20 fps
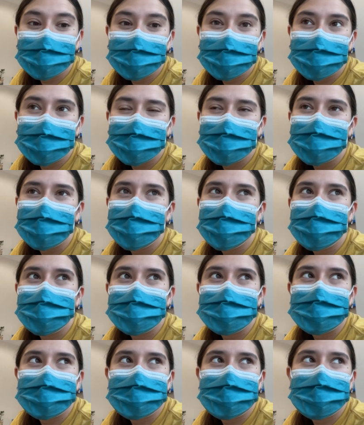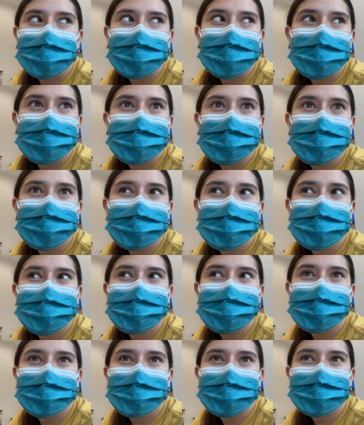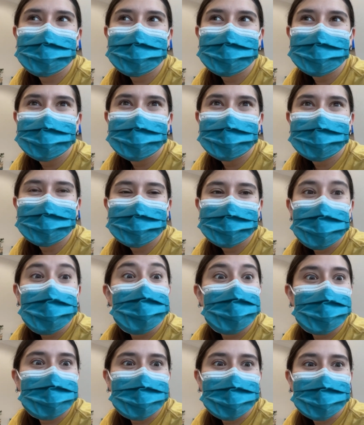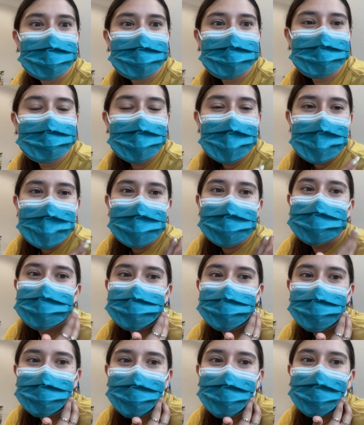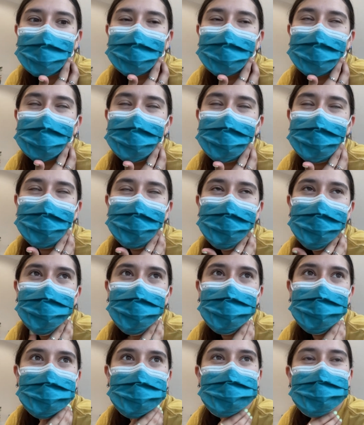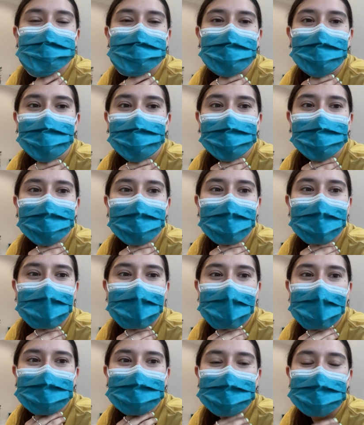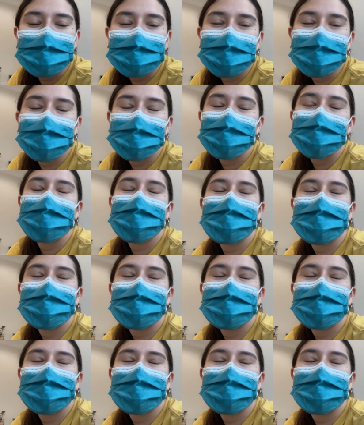uh, what is it, um, worn off and so I woke up with so much pain in my tooth,